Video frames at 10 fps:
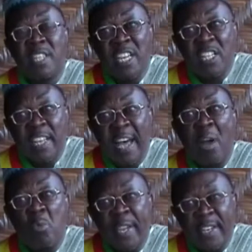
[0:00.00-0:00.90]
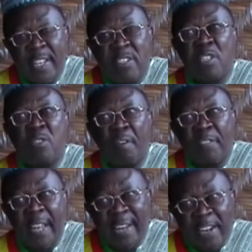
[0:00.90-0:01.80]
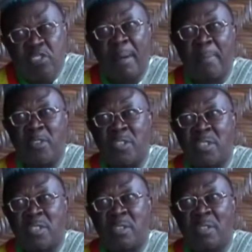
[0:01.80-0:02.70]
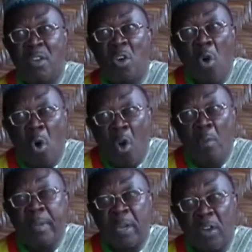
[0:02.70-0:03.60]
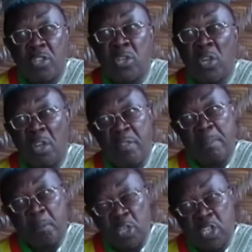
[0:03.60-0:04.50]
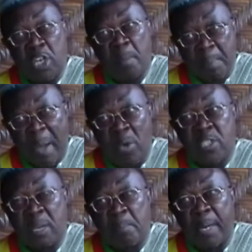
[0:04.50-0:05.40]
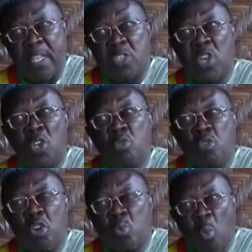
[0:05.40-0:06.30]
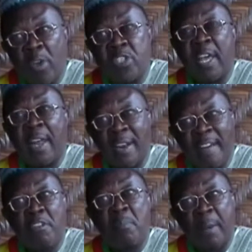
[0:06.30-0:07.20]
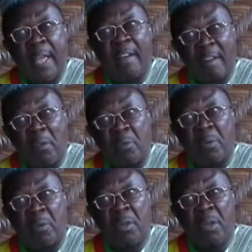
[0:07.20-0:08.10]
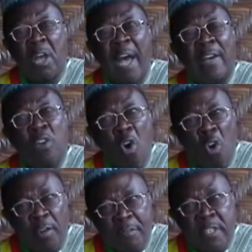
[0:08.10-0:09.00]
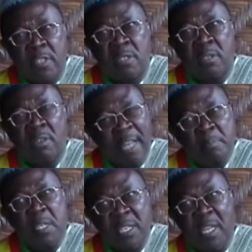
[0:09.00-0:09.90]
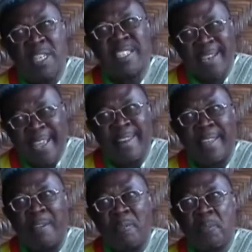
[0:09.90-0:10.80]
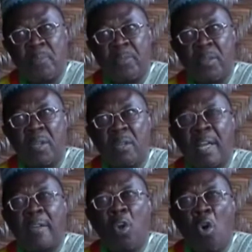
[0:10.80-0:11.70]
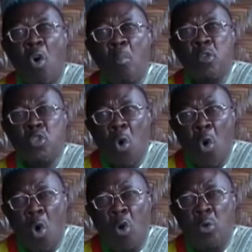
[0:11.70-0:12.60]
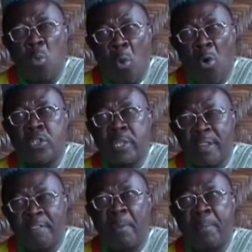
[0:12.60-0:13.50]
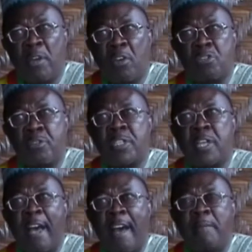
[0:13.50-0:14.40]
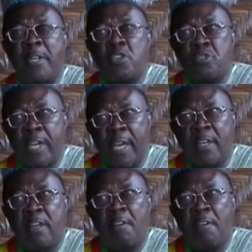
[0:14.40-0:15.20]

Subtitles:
These are weaknesses of the electoral process, all because the political powers in place do not want a level playing ground. And all of this, let me say this clearly, that almost all the wars in developing countries have been triggered